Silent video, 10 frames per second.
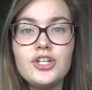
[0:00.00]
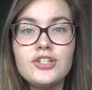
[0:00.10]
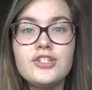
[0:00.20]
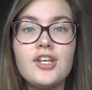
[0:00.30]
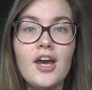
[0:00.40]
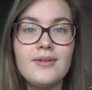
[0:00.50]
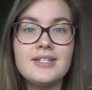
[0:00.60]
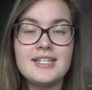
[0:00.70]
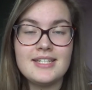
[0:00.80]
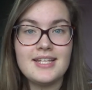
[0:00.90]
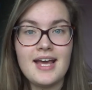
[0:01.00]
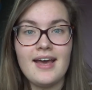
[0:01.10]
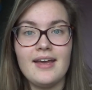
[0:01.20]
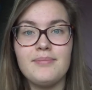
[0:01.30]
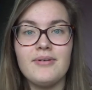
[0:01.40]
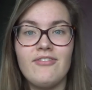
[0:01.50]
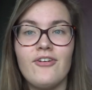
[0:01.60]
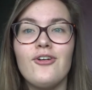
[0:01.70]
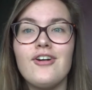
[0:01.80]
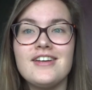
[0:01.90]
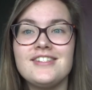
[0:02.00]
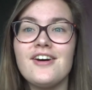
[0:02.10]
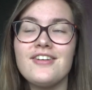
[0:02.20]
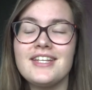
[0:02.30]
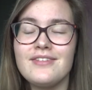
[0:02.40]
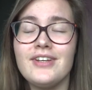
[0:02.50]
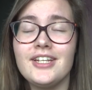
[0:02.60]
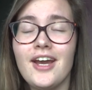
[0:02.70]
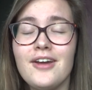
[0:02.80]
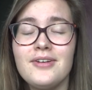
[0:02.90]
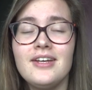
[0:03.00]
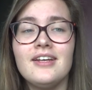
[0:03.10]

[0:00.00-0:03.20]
Just going to say, before I start this video,